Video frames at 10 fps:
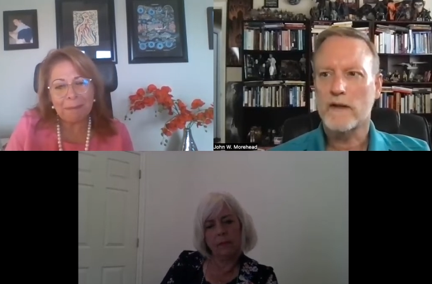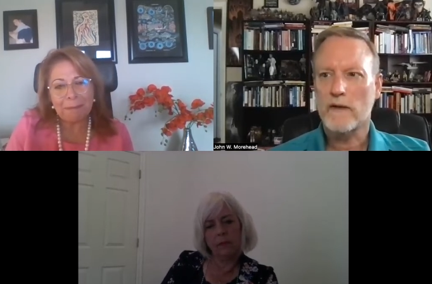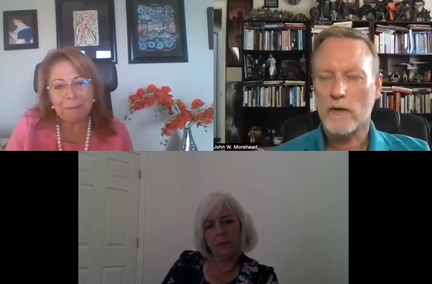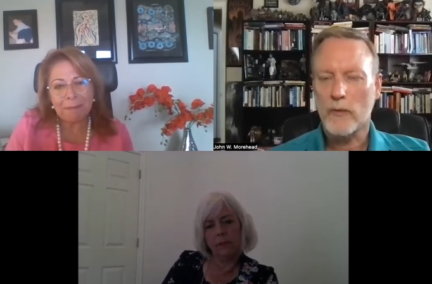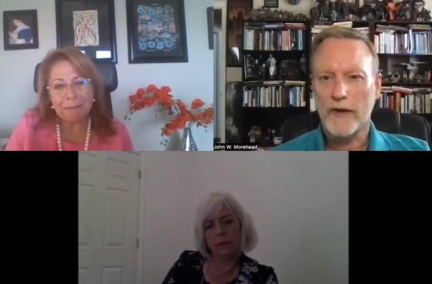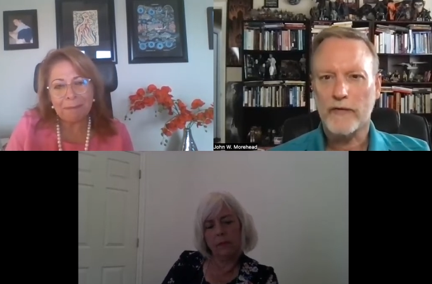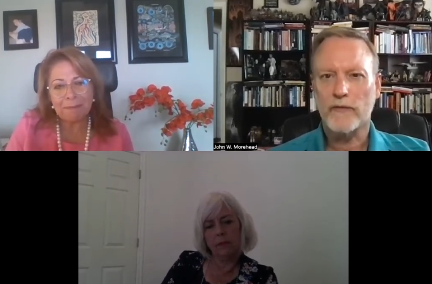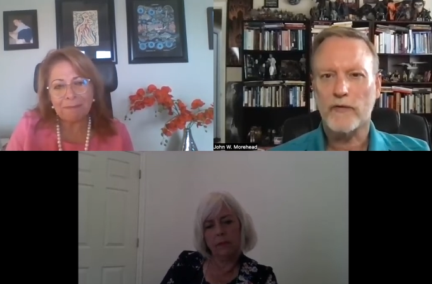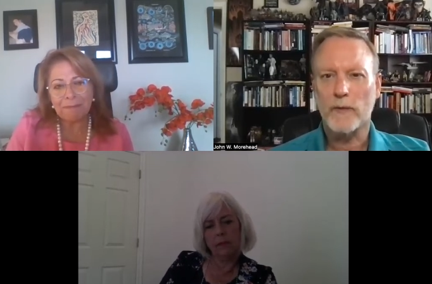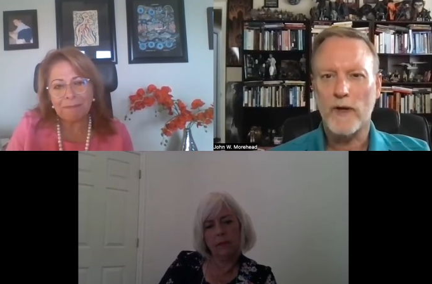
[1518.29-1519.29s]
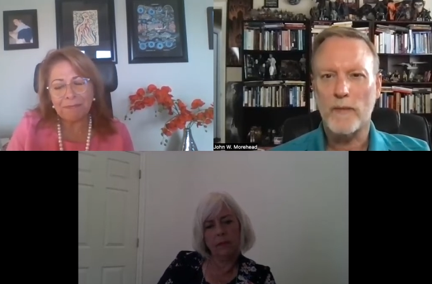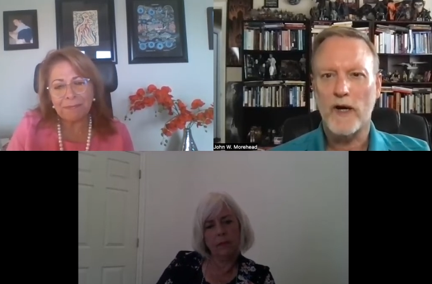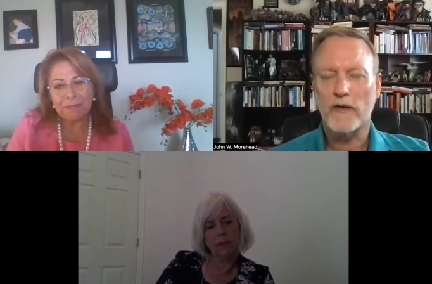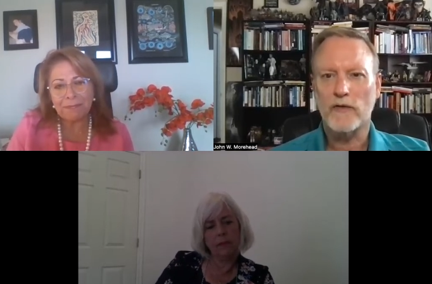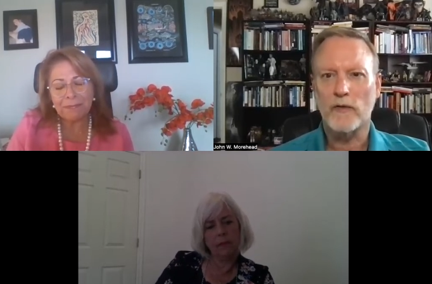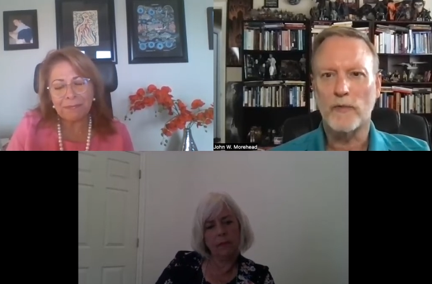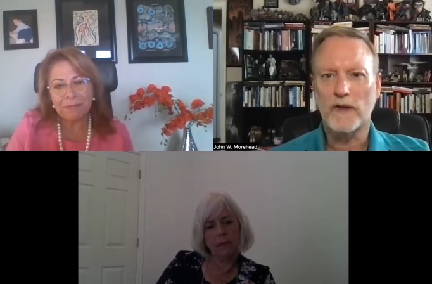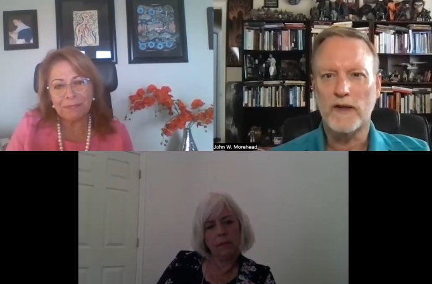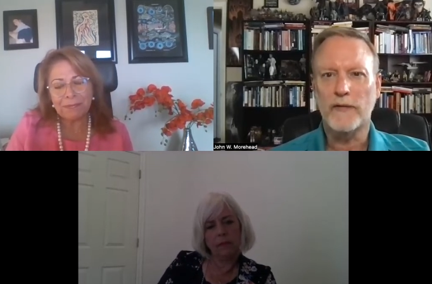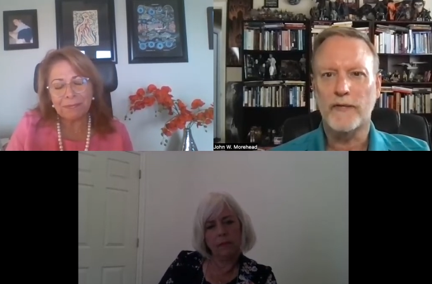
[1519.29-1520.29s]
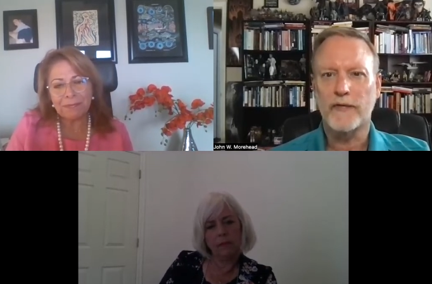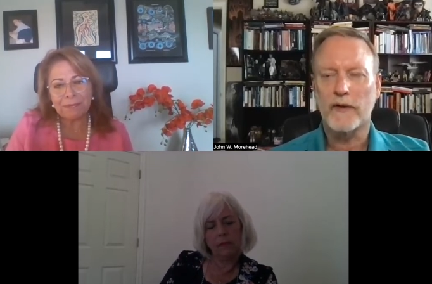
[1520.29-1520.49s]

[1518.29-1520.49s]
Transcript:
Speaker 1: another question for me about your beliefs.